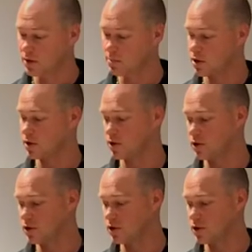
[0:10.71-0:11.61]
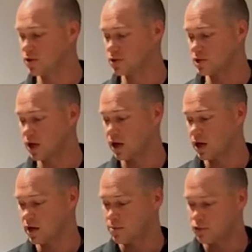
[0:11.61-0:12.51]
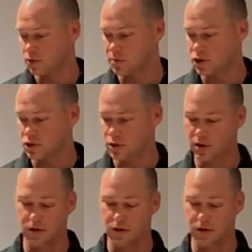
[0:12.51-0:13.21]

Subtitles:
but including those in premature